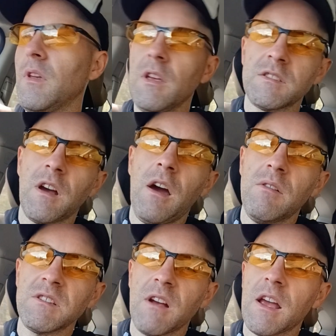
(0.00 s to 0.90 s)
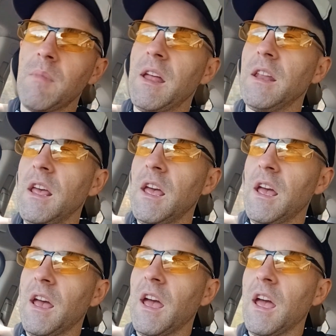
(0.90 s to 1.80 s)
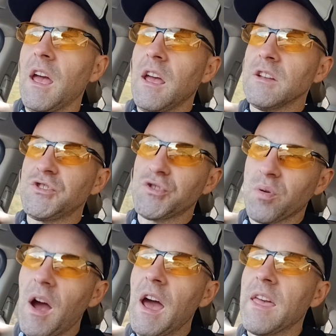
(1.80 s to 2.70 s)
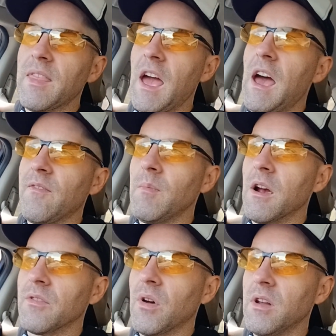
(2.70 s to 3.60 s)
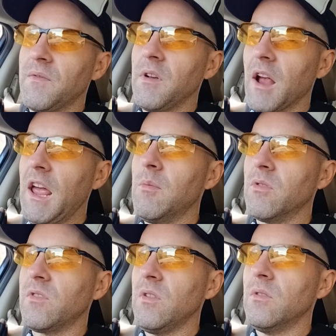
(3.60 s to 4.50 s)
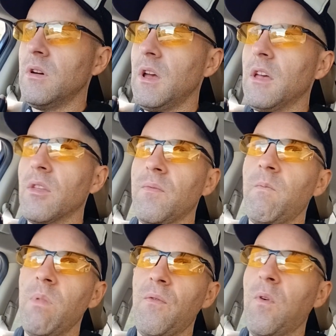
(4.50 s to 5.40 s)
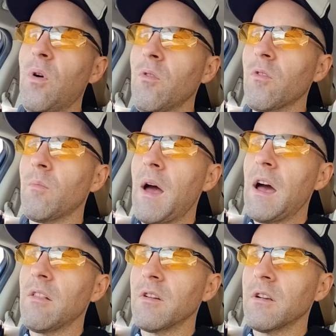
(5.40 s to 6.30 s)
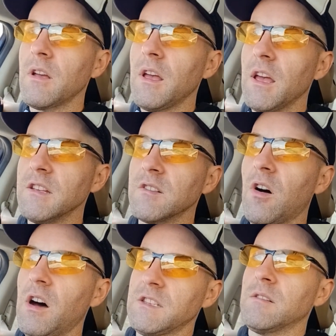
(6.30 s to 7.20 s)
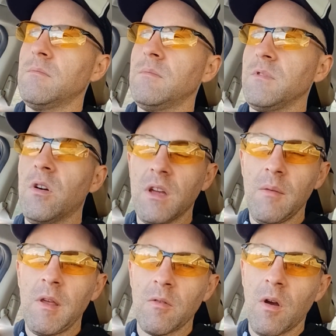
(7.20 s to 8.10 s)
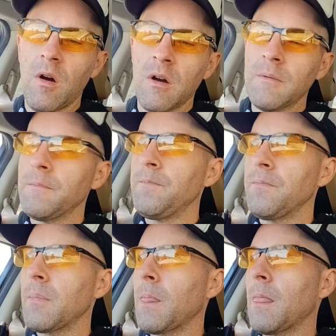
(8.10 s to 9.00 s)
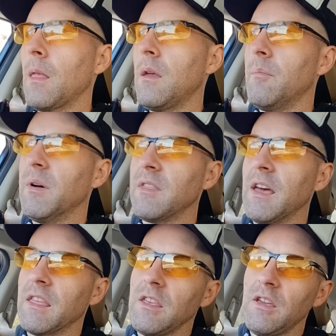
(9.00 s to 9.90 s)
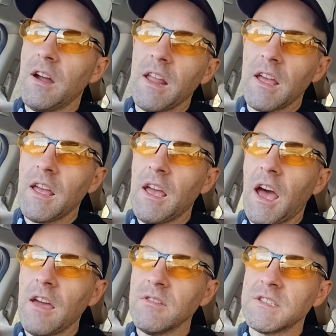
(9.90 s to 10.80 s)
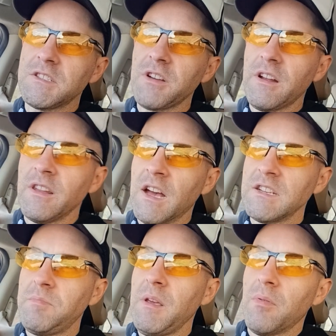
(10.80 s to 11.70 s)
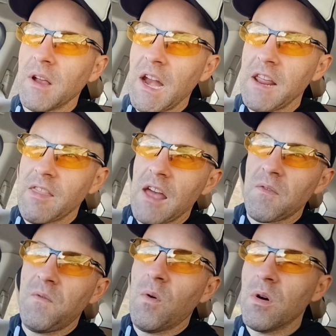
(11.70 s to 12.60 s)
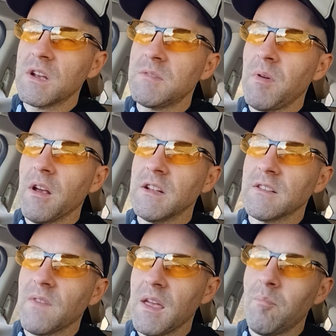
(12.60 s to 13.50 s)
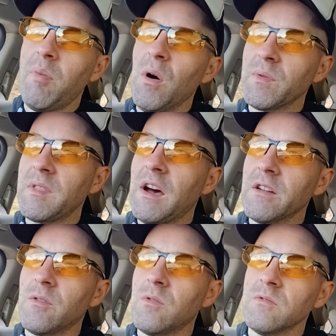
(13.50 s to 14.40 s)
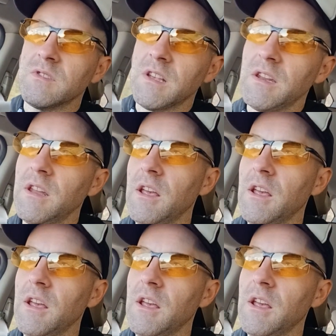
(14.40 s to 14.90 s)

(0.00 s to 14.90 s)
So I always recommend trying the half marathon if you're able to. The full miler is awesome, don't get me wrong, but like I always try to nudge people in getting that full experience of like both tunnels and